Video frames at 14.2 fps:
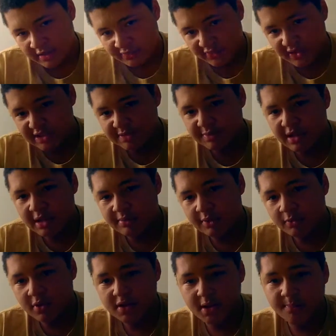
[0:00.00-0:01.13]
this has probably
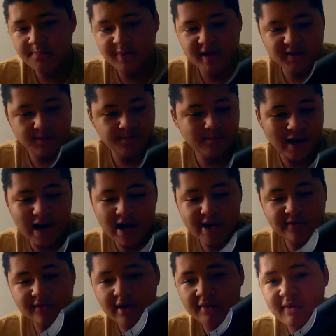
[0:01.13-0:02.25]
been one of the best
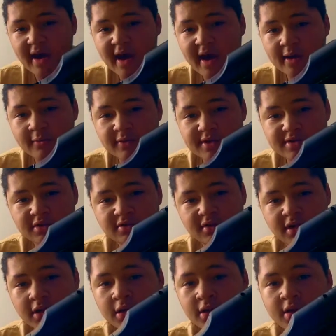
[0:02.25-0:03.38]
buys I've had
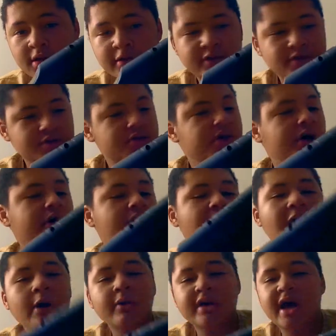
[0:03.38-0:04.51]
recently. So
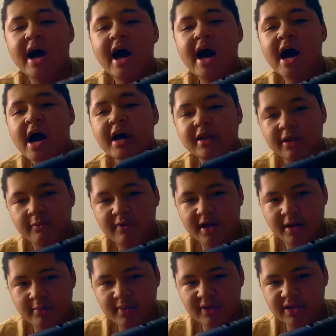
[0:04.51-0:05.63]
I would highly
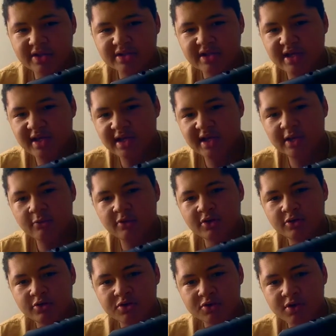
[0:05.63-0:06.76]
recommend this to anyone
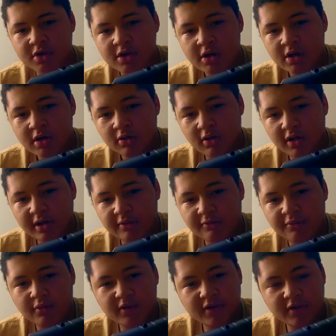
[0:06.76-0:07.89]
who's looking
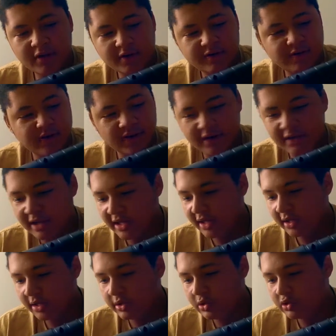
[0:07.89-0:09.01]
forward to
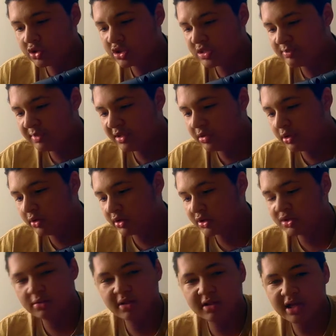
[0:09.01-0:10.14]
getting a new speed loader or
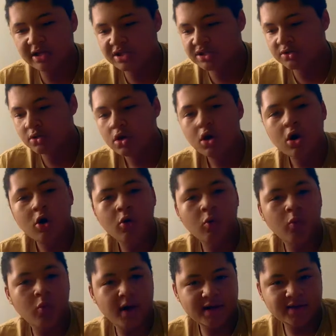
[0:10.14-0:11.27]
something that just
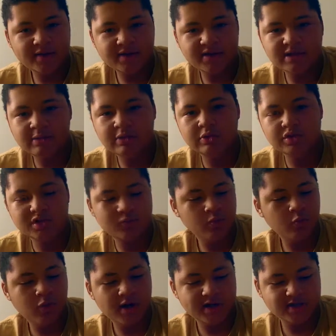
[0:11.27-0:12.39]
like someone who just
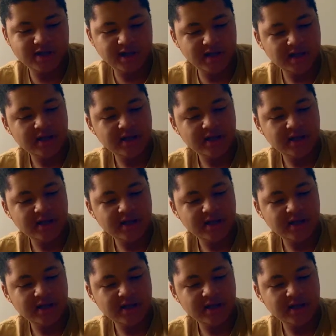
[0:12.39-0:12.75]
wants to